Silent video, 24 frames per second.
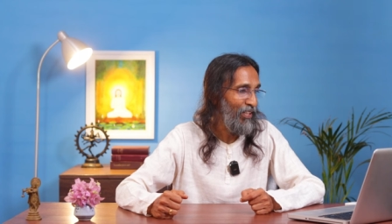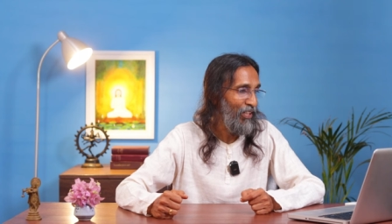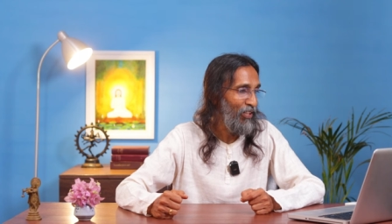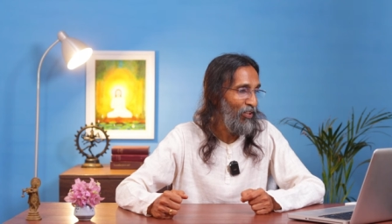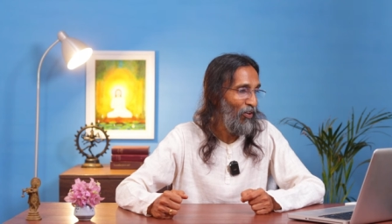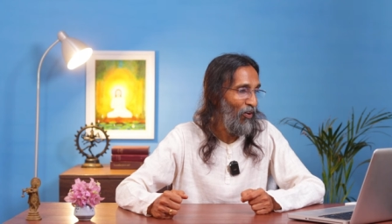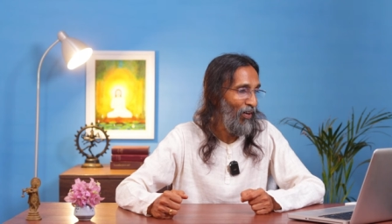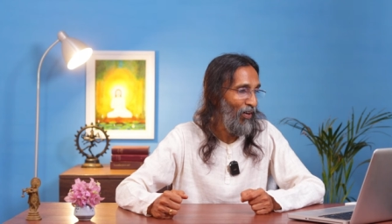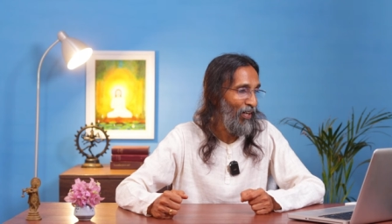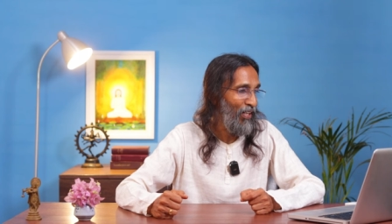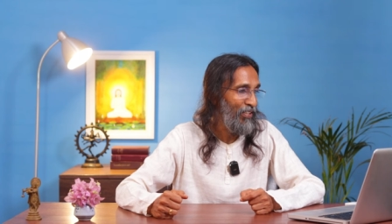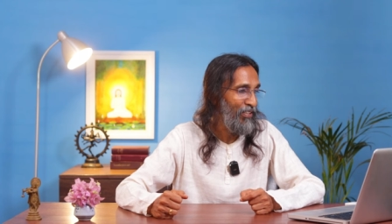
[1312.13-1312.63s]
the
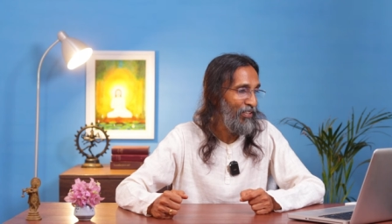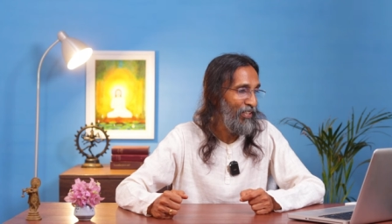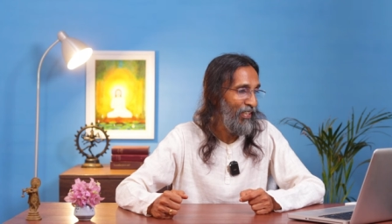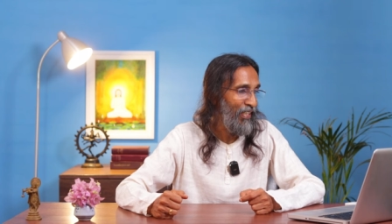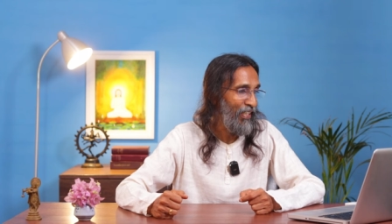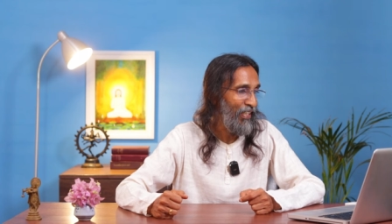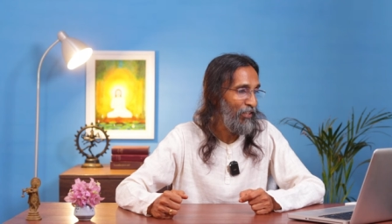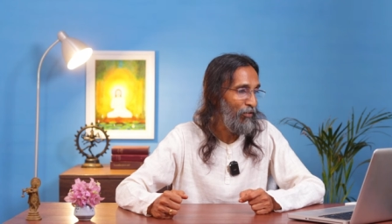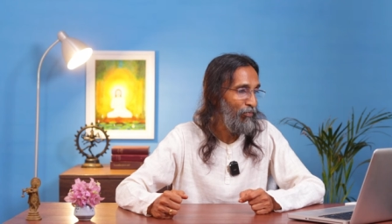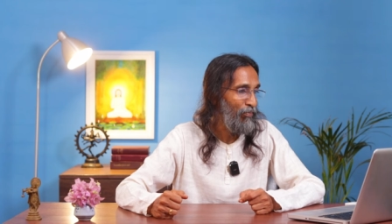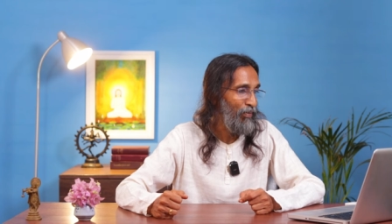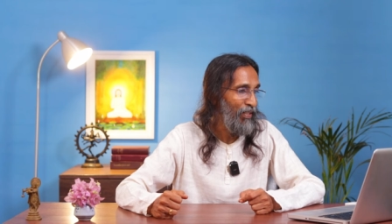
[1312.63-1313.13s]
knowledge
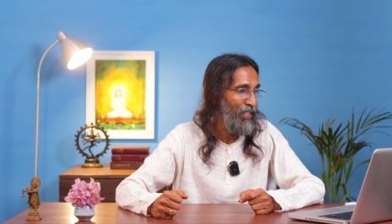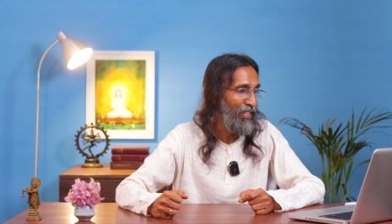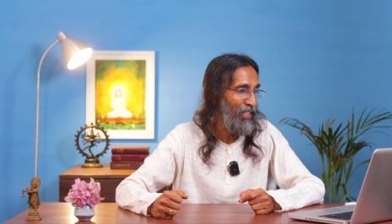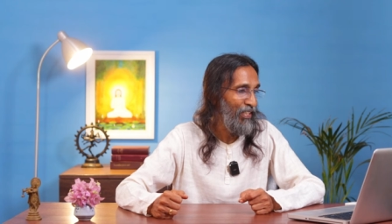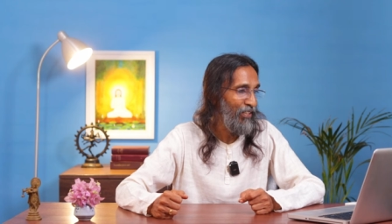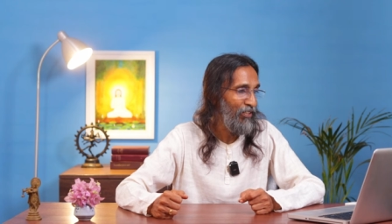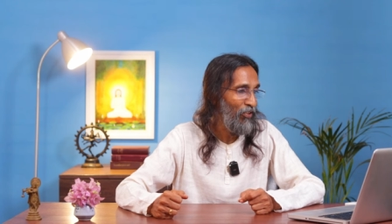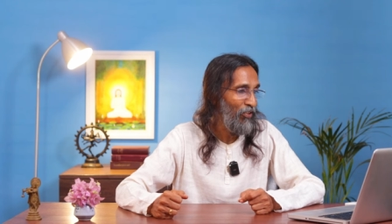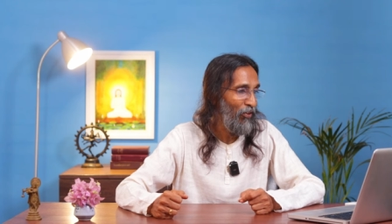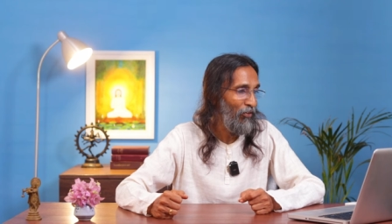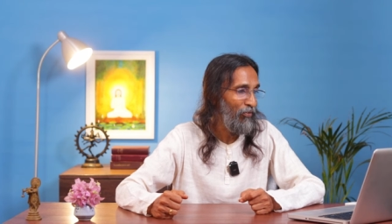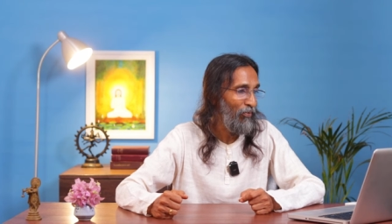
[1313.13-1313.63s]
and
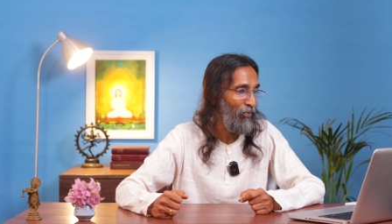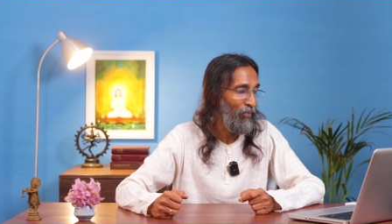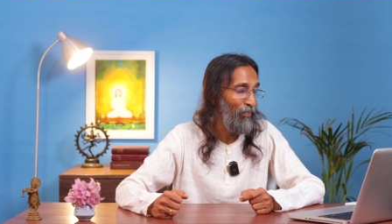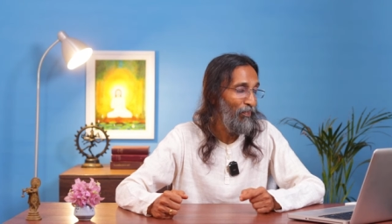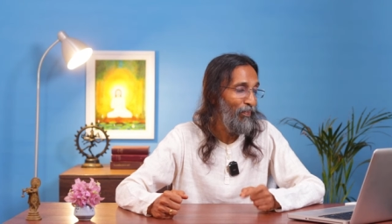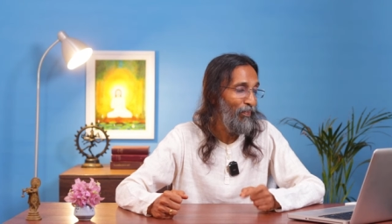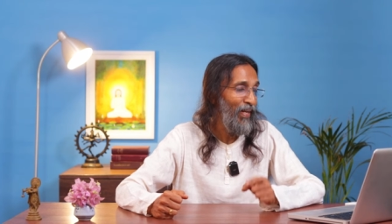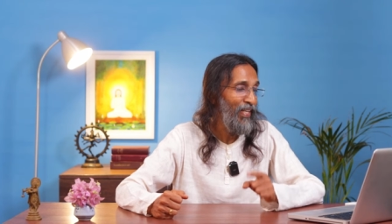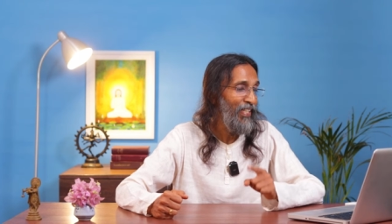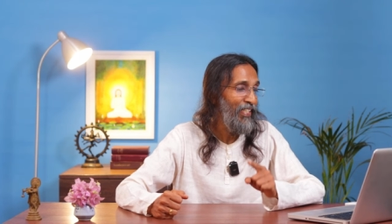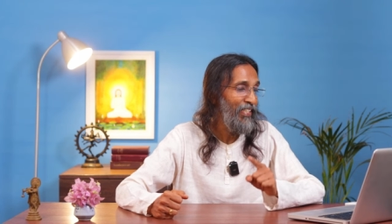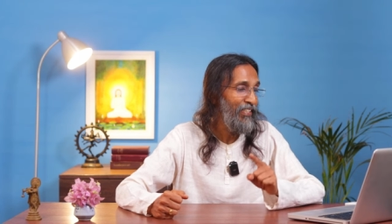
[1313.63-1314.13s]
experience of
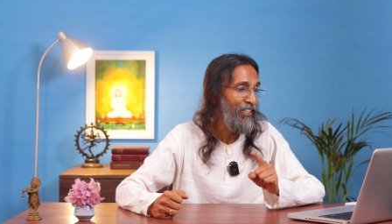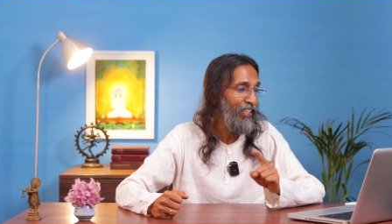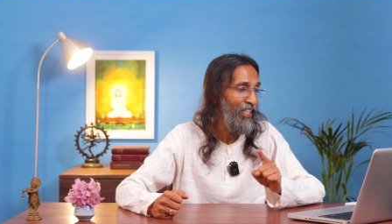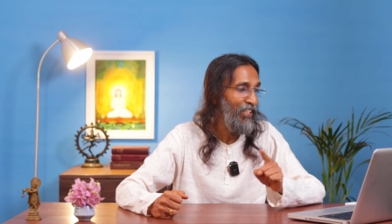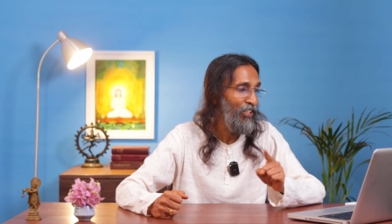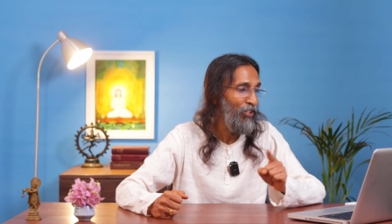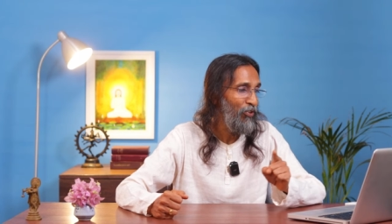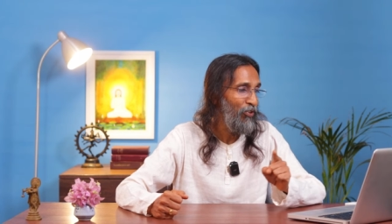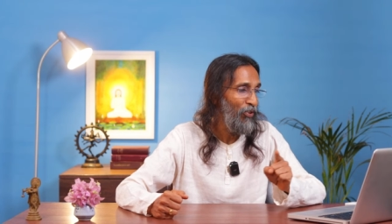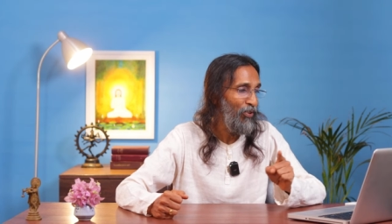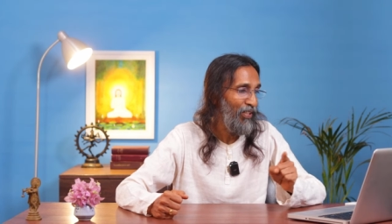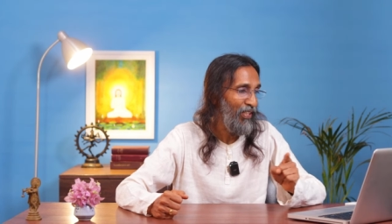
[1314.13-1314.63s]
many
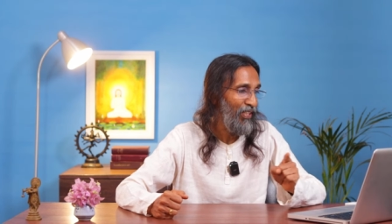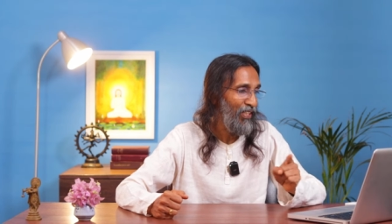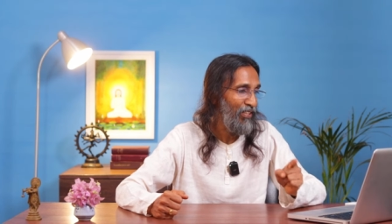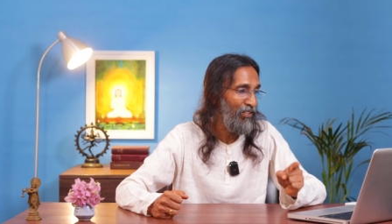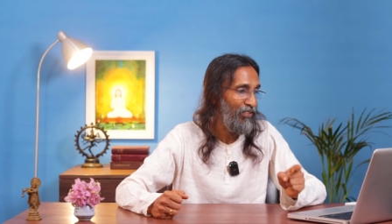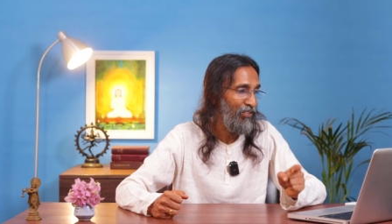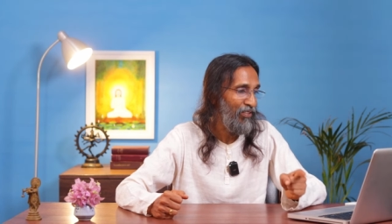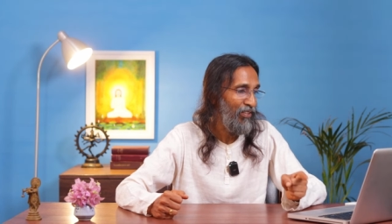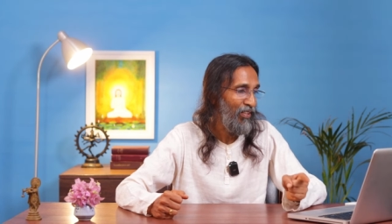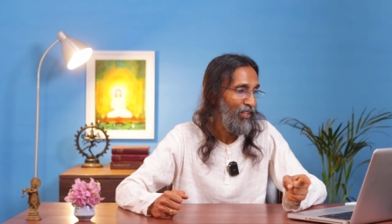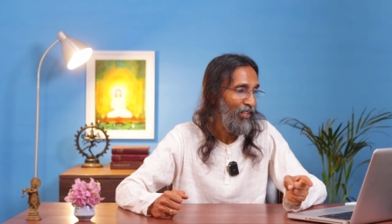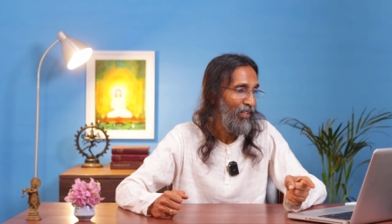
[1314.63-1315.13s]

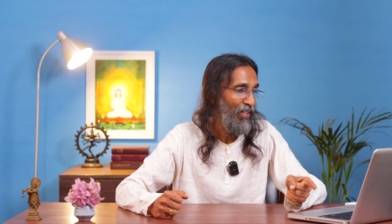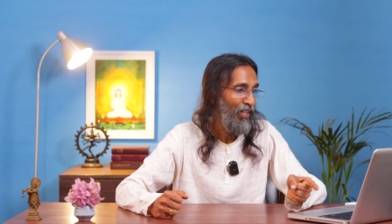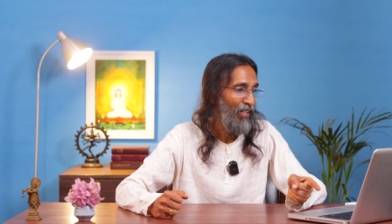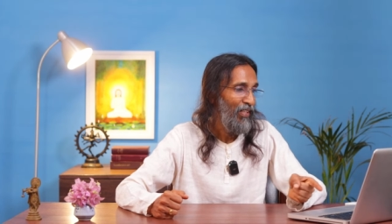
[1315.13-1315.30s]
centuries,